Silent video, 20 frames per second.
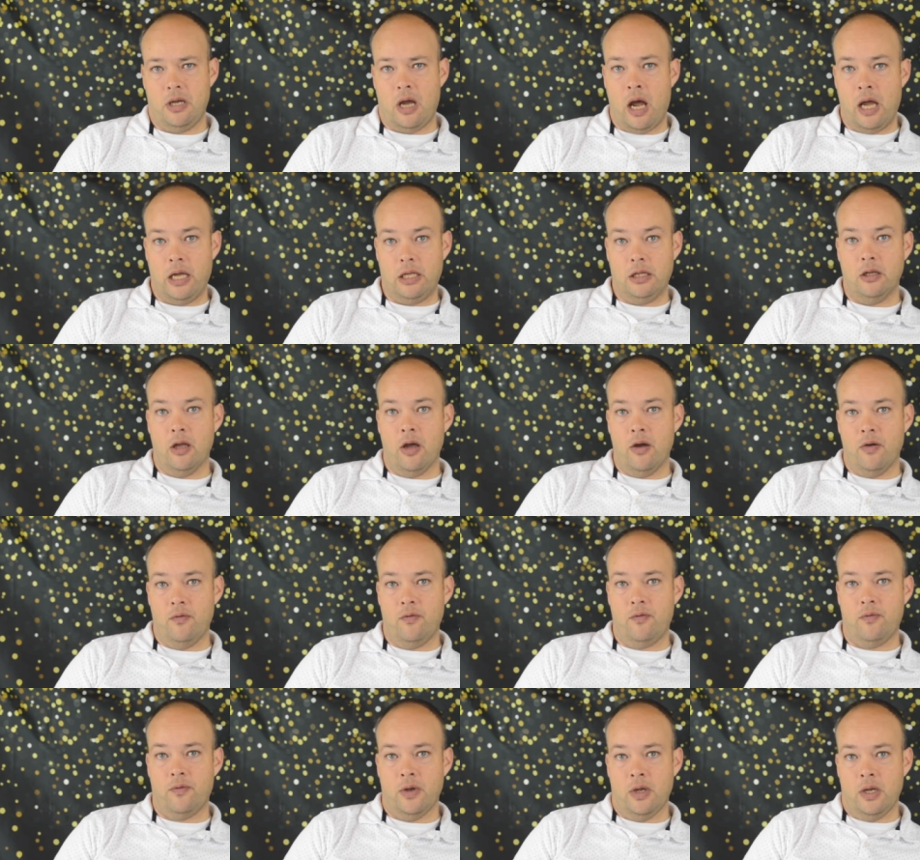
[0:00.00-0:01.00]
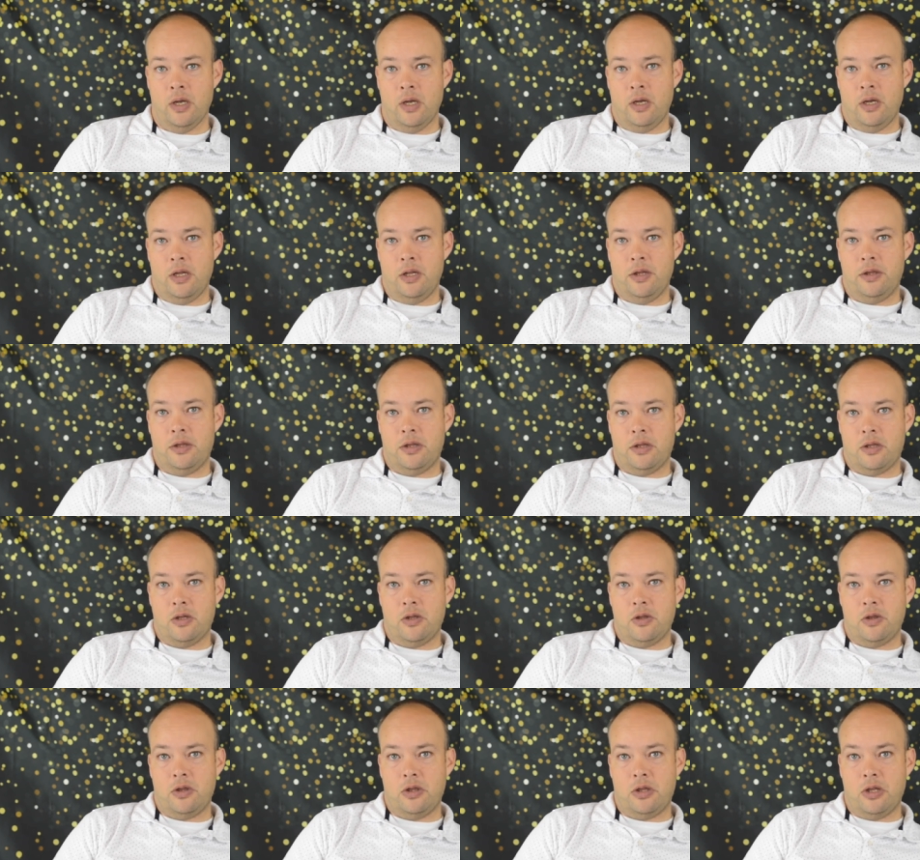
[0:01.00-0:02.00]
I love
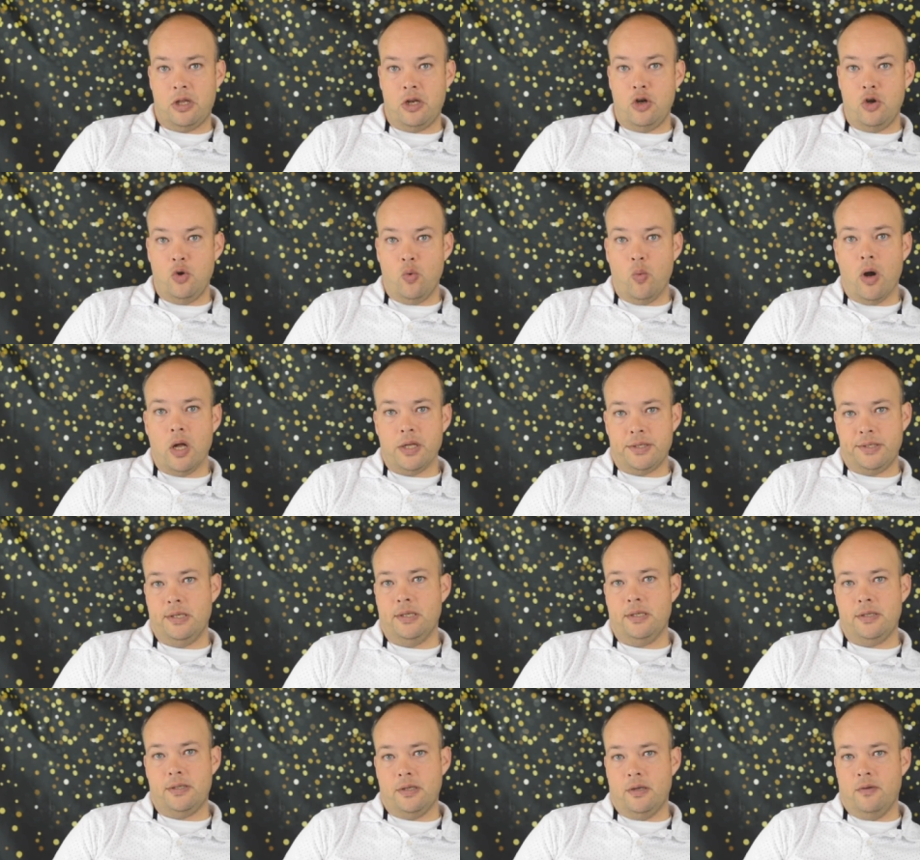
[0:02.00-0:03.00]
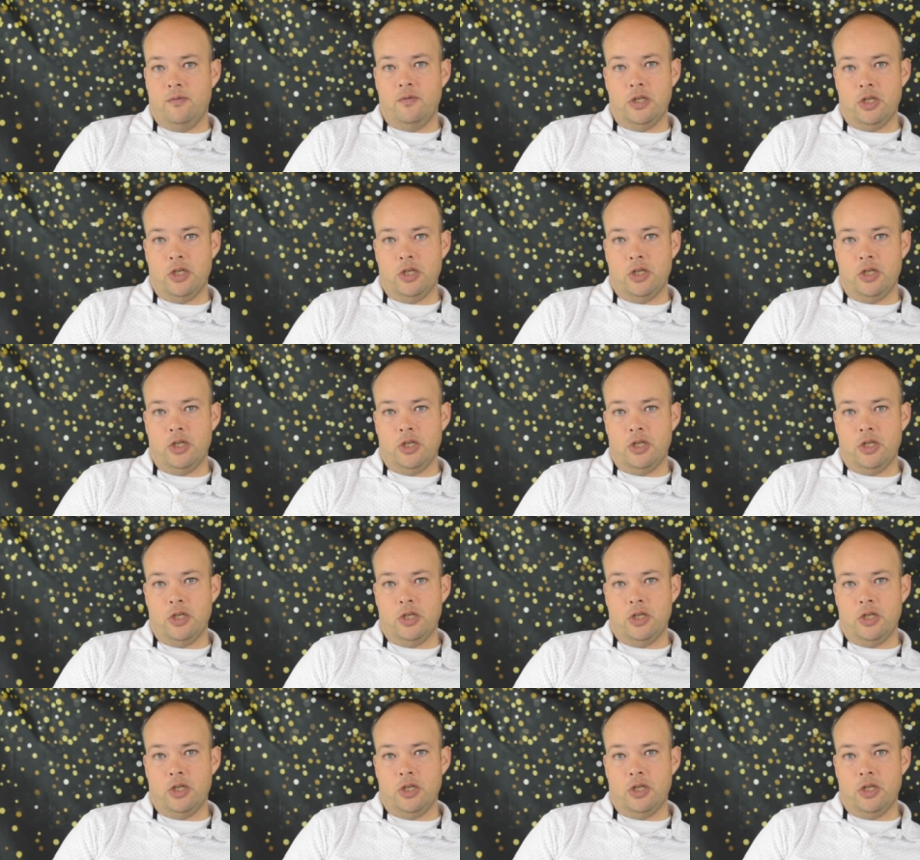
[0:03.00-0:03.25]
the nuances of